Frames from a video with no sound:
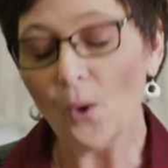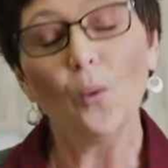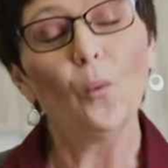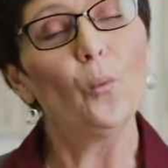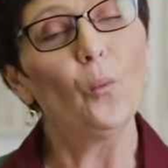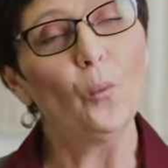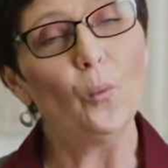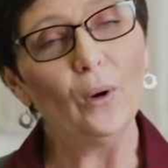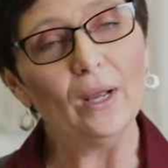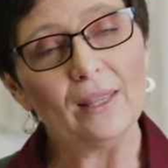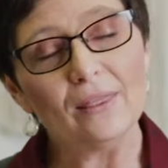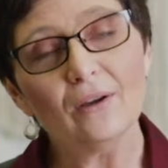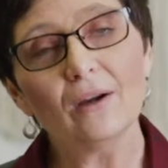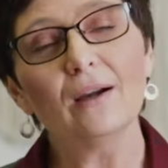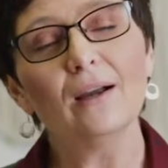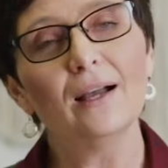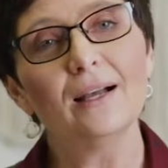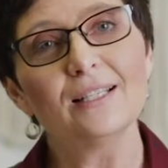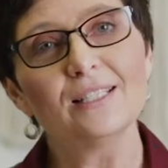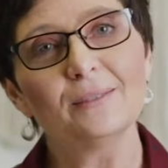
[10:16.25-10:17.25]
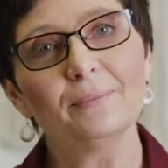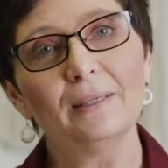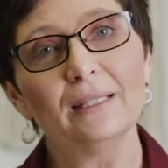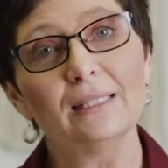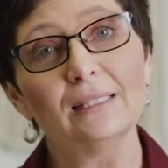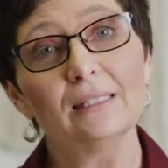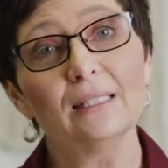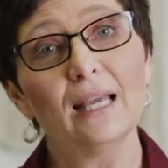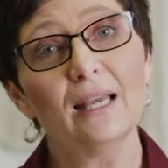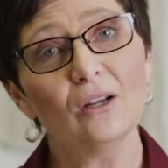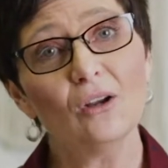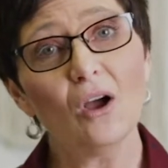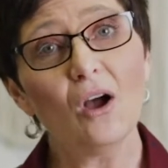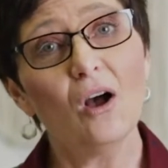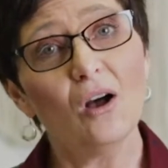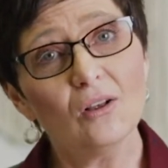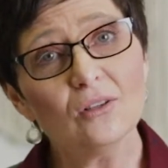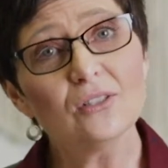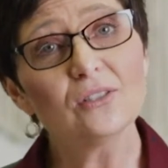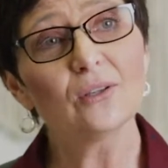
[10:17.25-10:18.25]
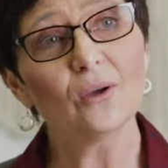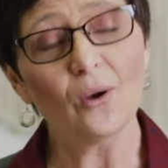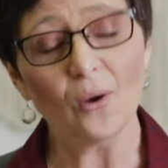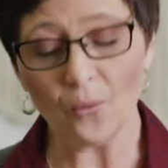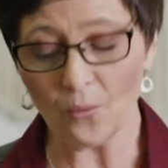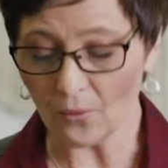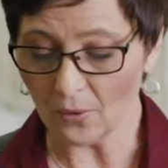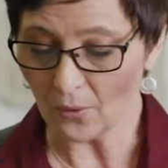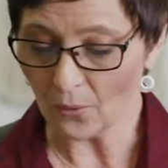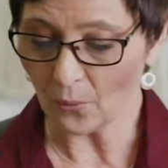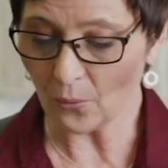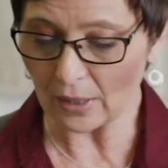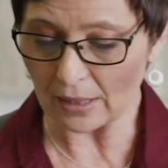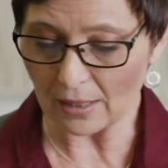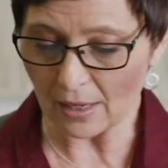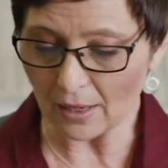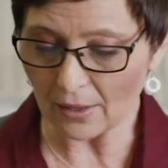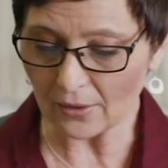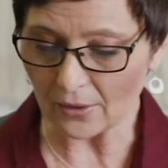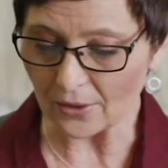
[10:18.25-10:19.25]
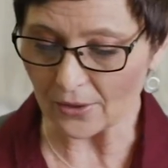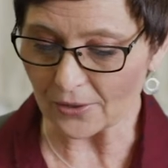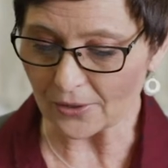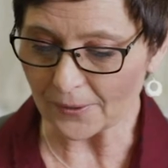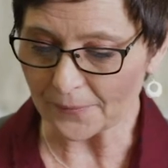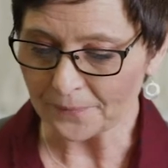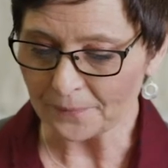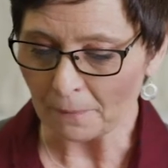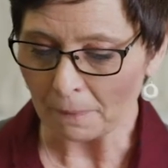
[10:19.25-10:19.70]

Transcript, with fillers: with our husbands and also with others.